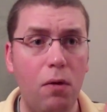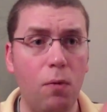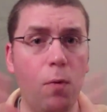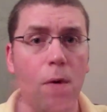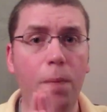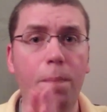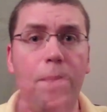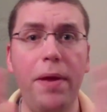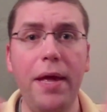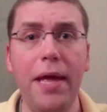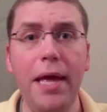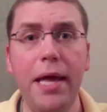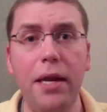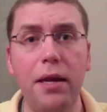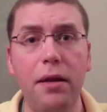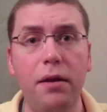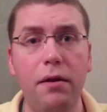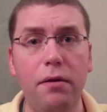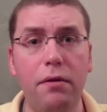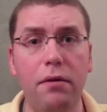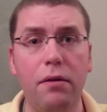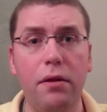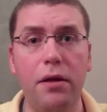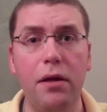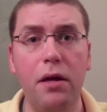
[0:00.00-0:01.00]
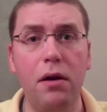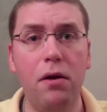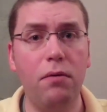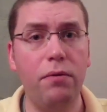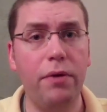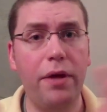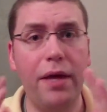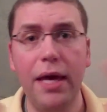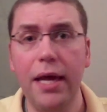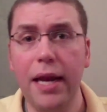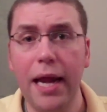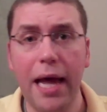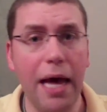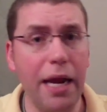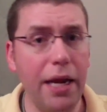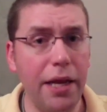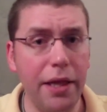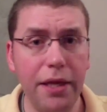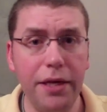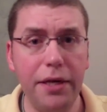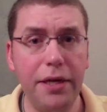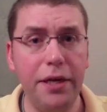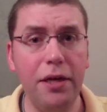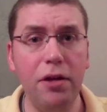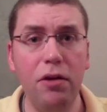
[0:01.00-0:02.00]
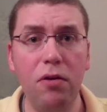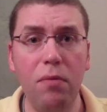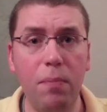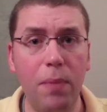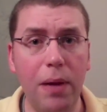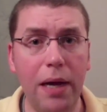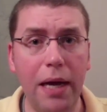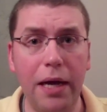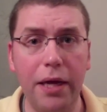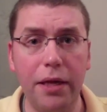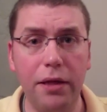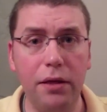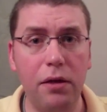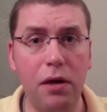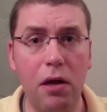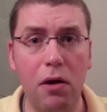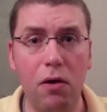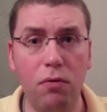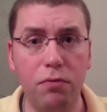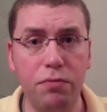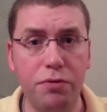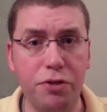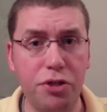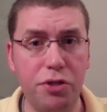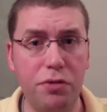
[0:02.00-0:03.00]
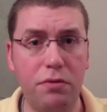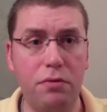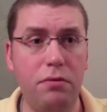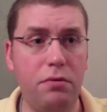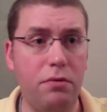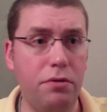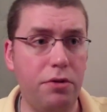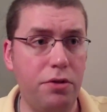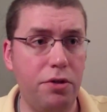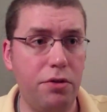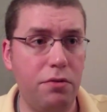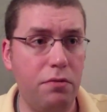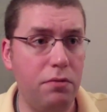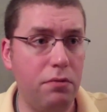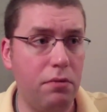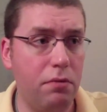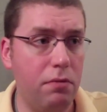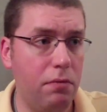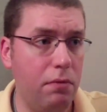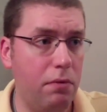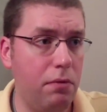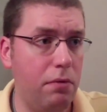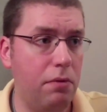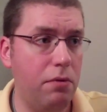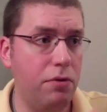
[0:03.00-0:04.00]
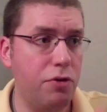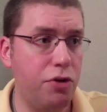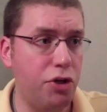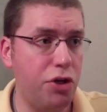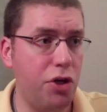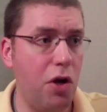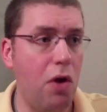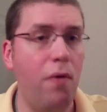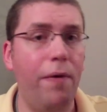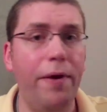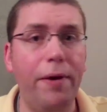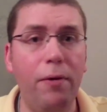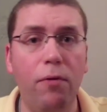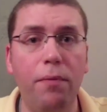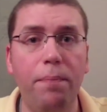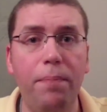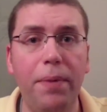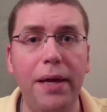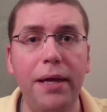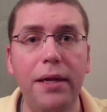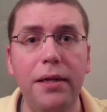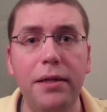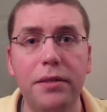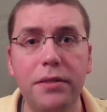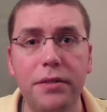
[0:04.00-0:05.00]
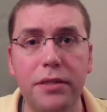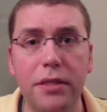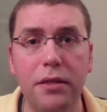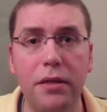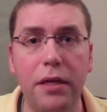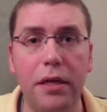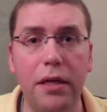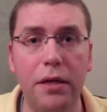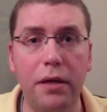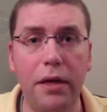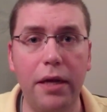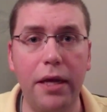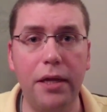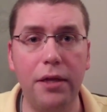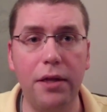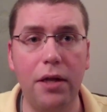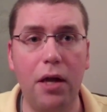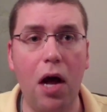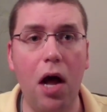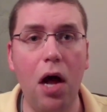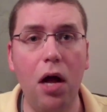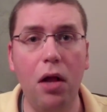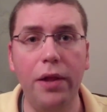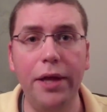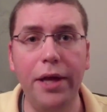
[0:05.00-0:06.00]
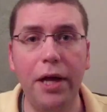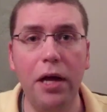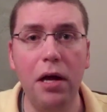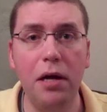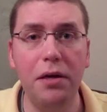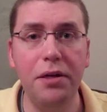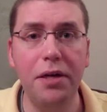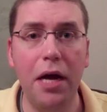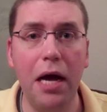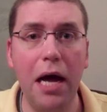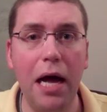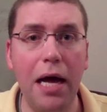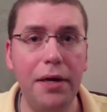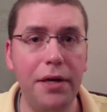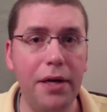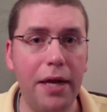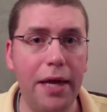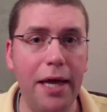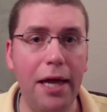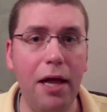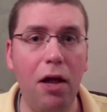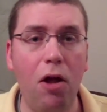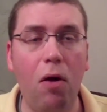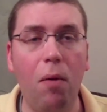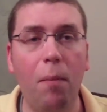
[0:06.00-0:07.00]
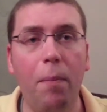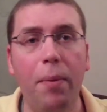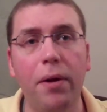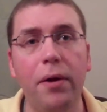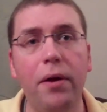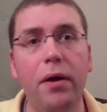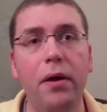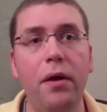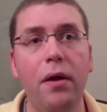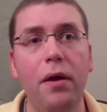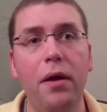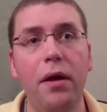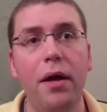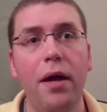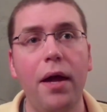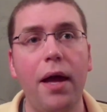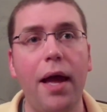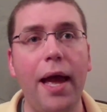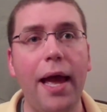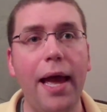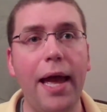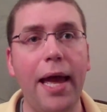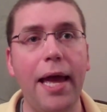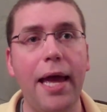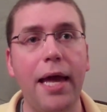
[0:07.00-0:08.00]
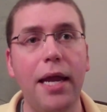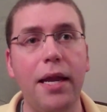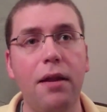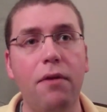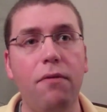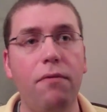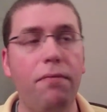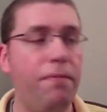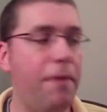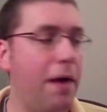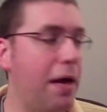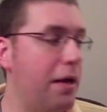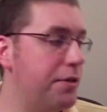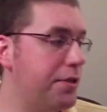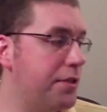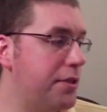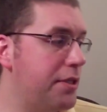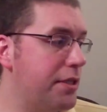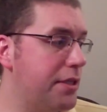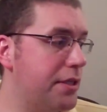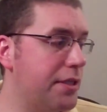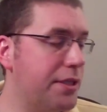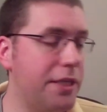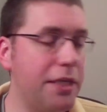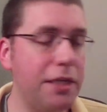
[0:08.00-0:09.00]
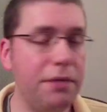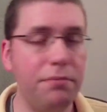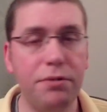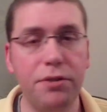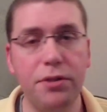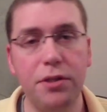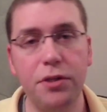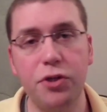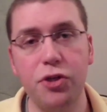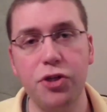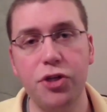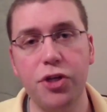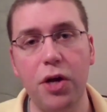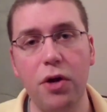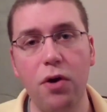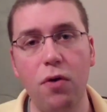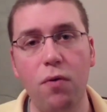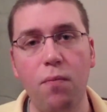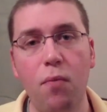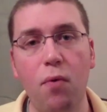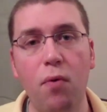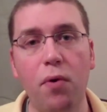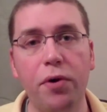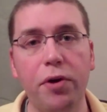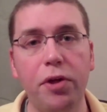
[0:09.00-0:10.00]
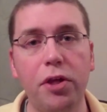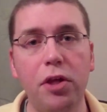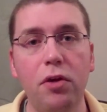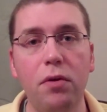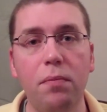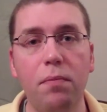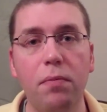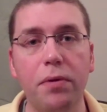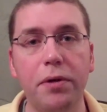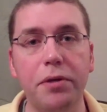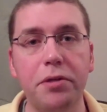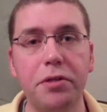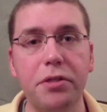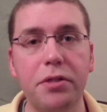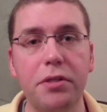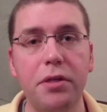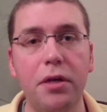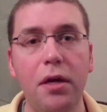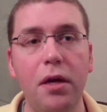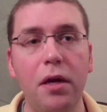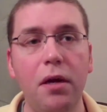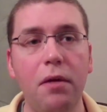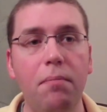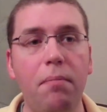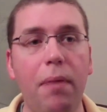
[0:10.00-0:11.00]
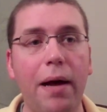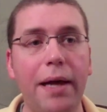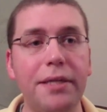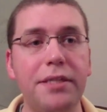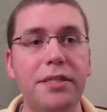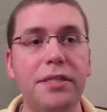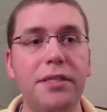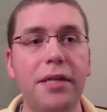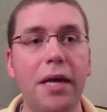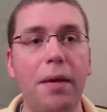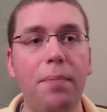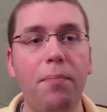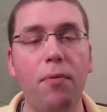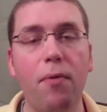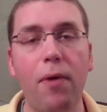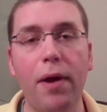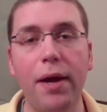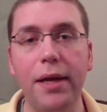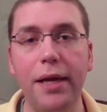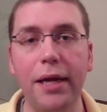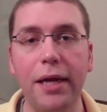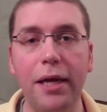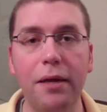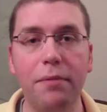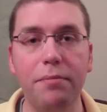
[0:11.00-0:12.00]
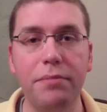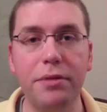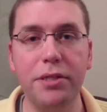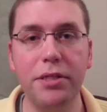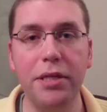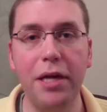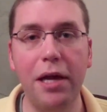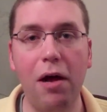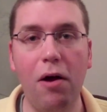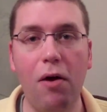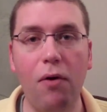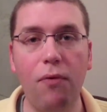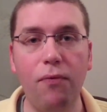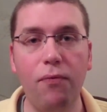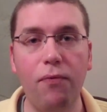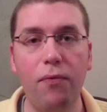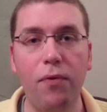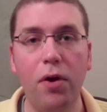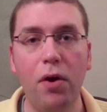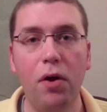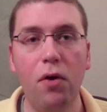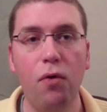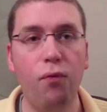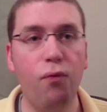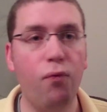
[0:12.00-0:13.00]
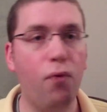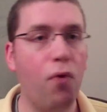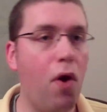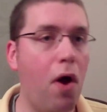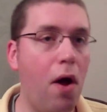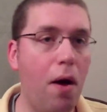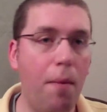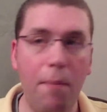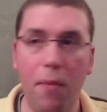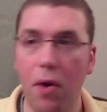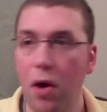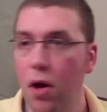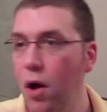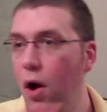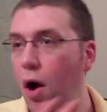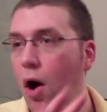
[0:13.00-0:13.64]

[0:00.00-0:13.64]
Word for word: repent, you know, get out of the deal by, you know, sh sh showing repentance and, and, and calling on God to help. And Faustus seems to show more hubris by separating himself from